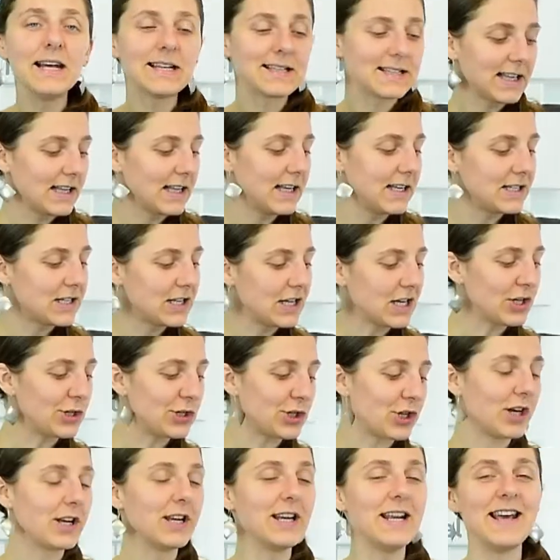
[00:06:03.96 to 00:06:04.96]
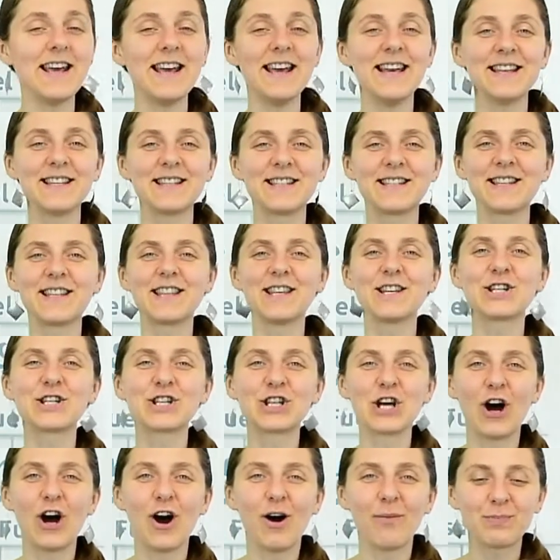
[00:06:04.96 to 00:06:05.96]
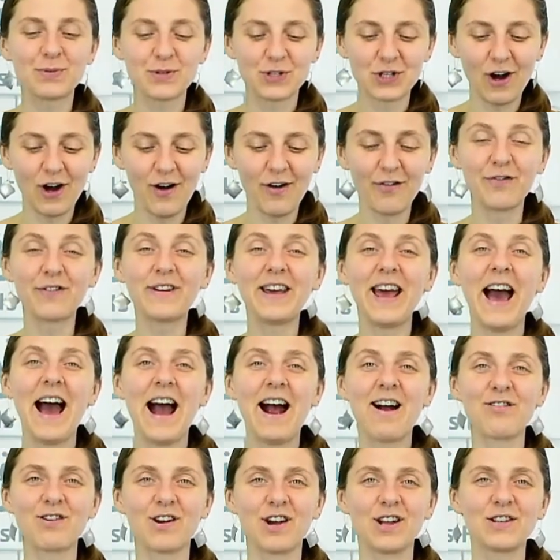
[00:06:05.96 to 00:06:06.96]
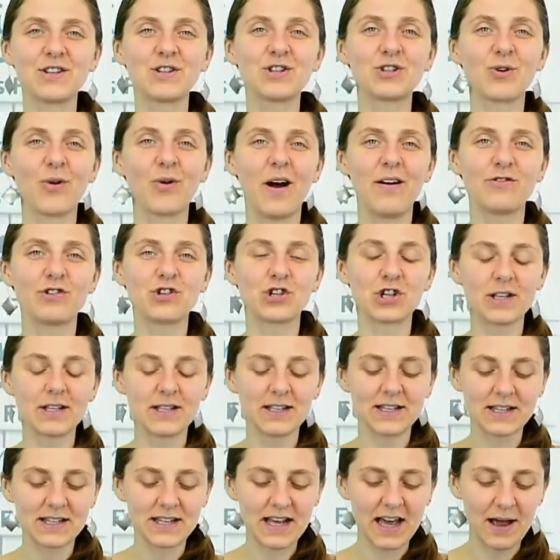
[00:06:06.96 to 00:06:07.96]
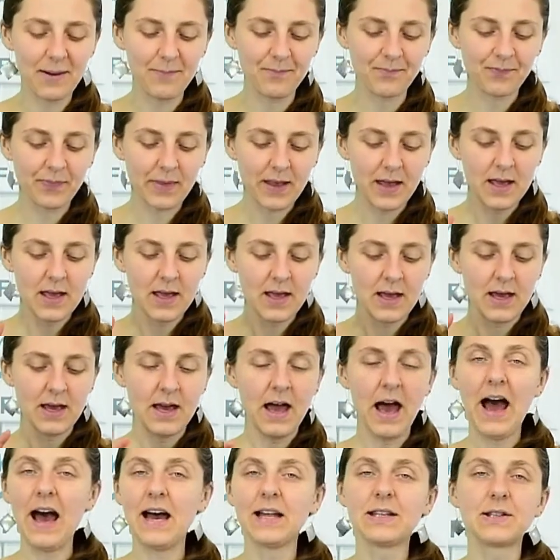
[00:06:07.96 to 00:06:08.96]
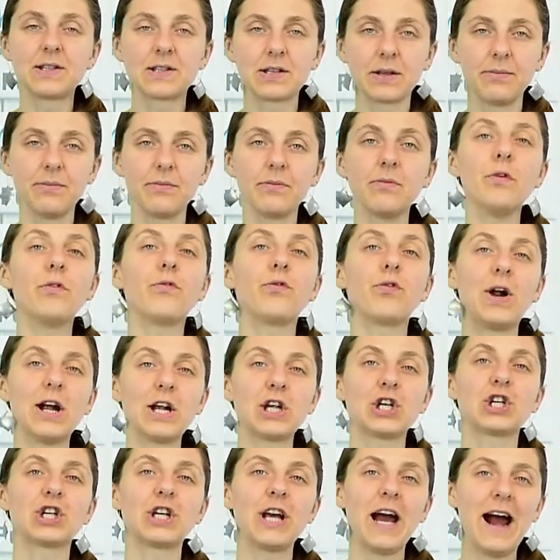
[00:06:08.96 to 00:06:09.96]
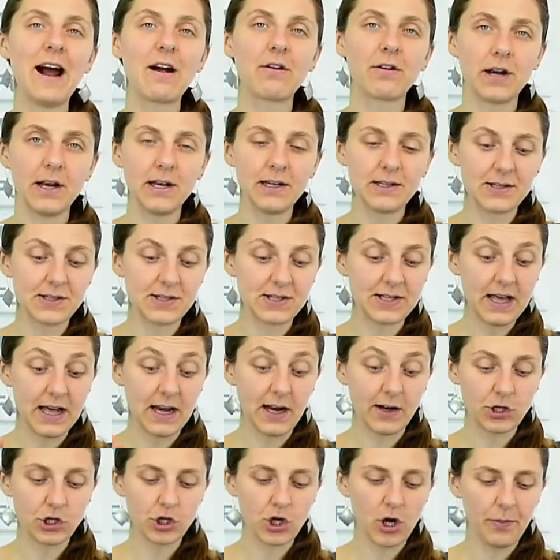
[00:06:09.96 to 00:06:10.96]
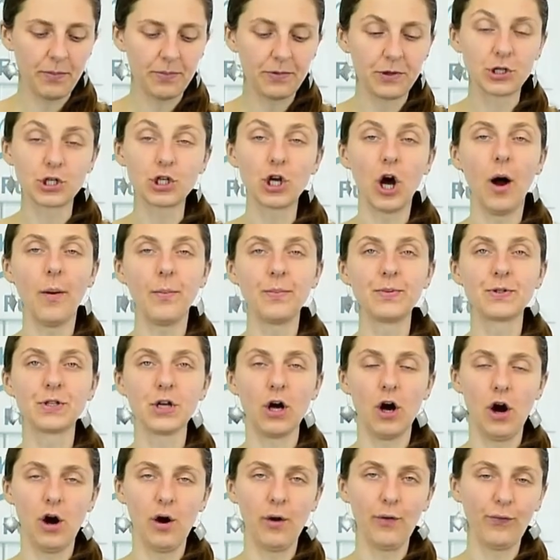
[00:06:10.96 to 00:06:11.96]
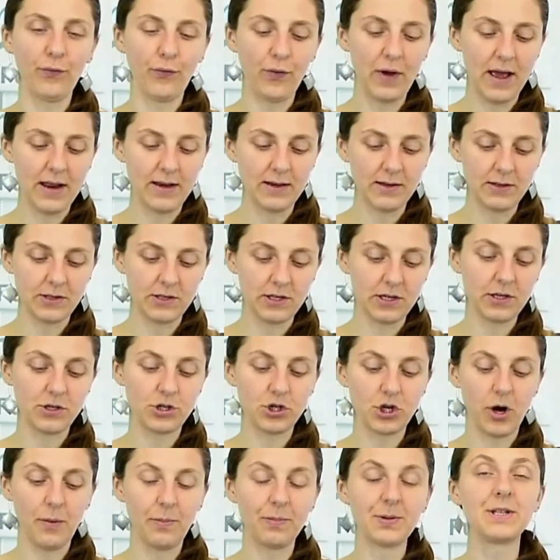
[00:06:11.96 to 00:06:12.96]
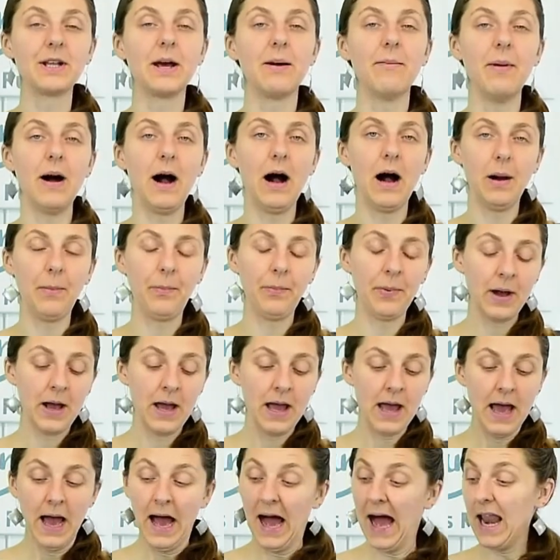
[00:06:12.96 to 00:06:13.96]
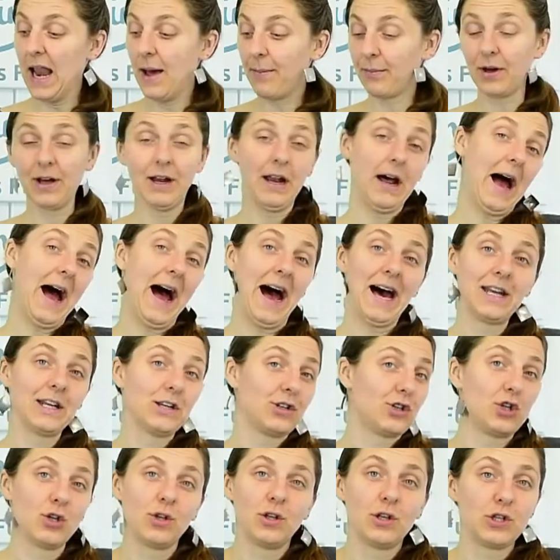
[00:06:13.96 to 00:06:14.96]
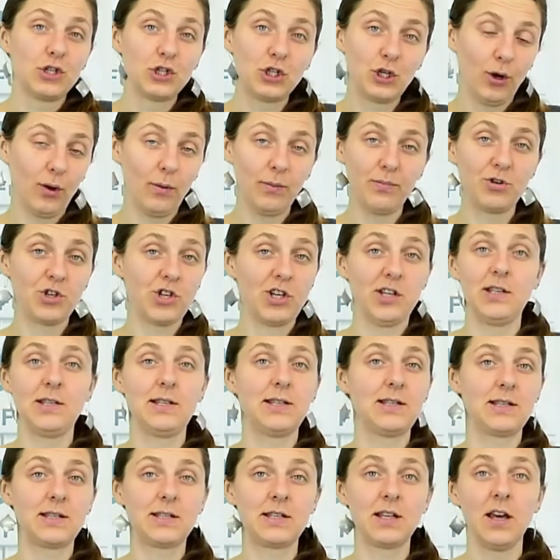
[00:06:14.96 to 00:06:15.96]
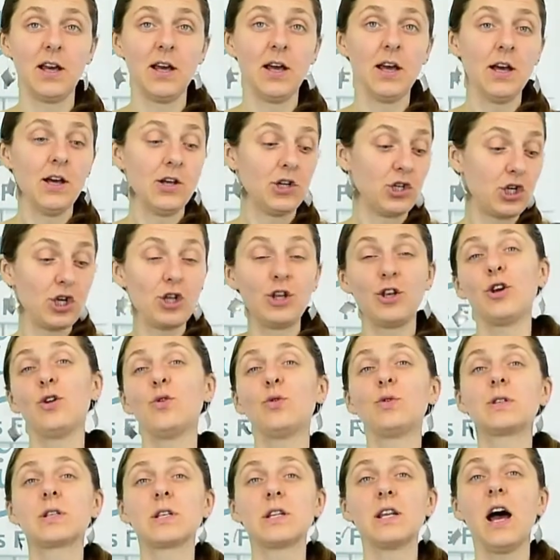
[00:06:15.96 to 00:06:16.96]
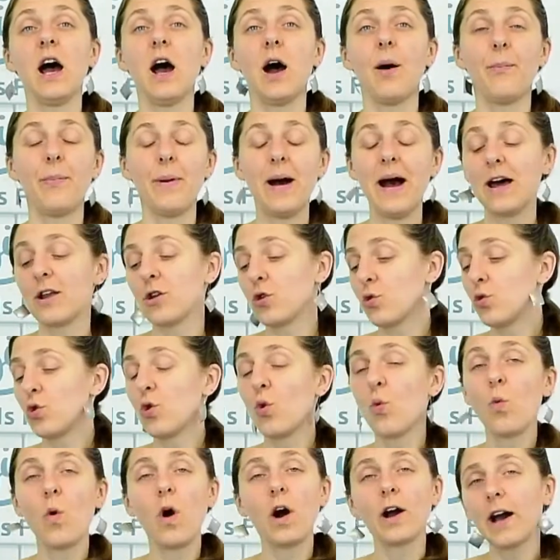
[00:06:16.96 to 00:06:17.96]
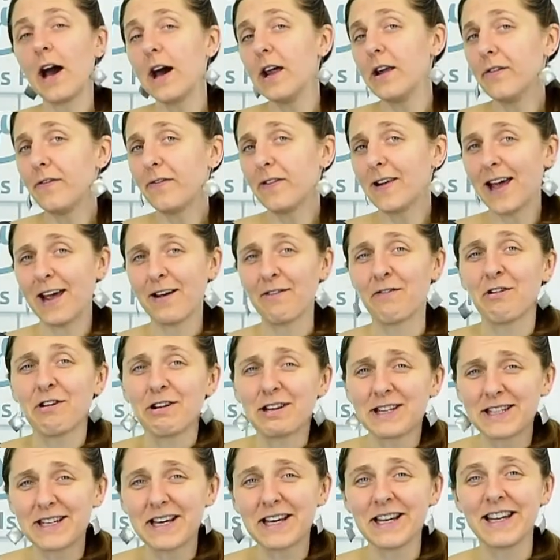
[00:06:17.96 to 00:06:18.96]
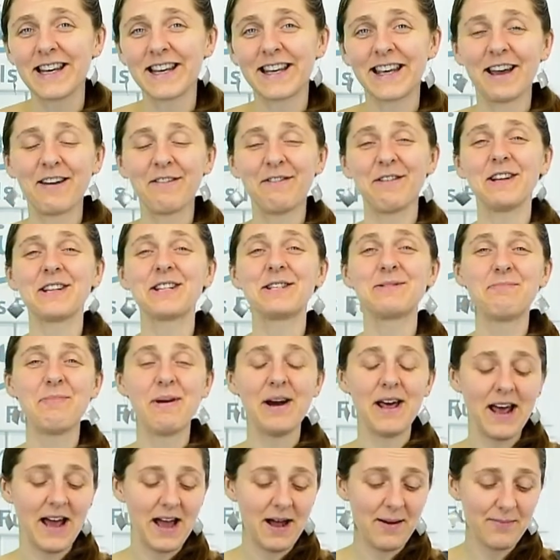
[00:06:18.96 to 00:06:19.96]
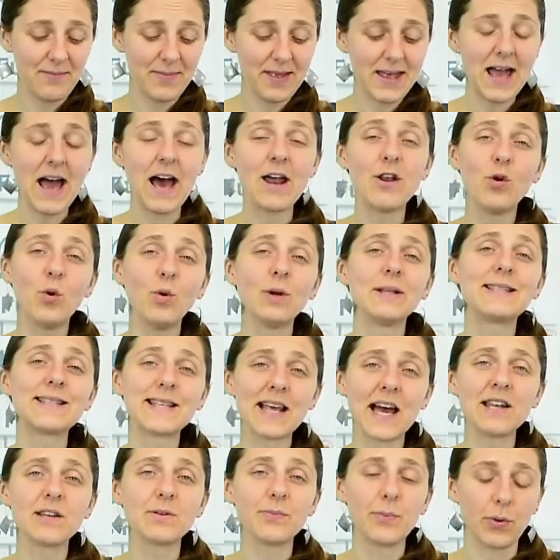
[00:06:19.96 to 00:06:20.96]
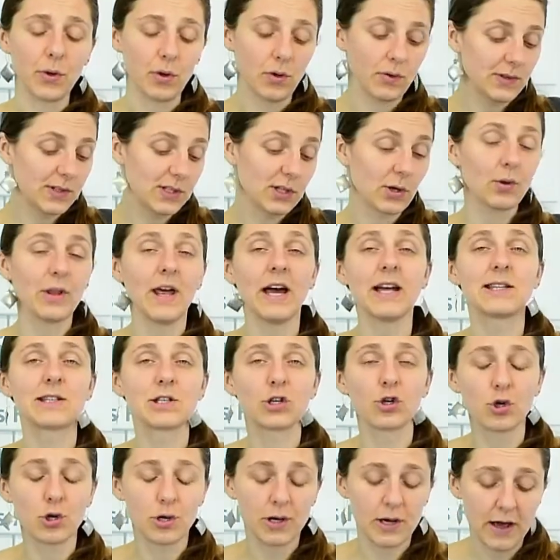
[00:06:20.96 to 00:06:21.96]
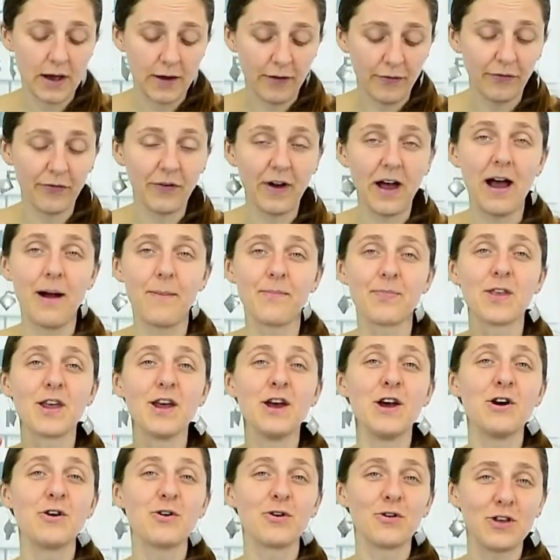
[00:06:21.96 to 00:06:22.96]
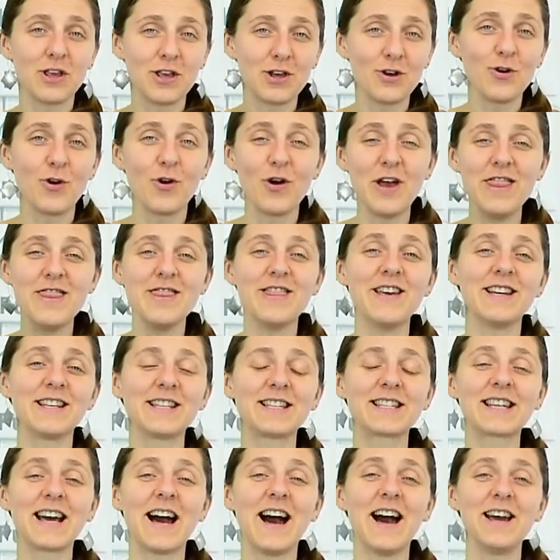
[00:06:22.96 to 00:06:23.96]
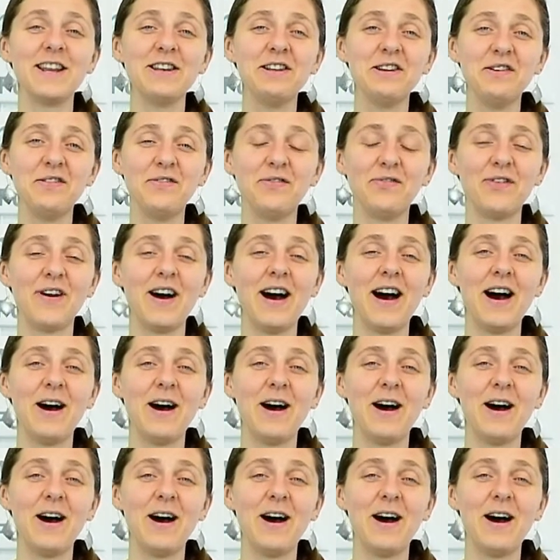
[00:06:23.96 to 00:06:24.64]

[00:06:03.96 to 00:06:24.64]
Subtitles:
little addition is the tops of carrots. So I've just had some fresh carrots that I chopped the tops off and chopped them up, and I'm going to add it to the soup just to use it up. I don't know what kind of flavor it's going to give it, but I know it's edible, so that's good enough. You know, in this kind of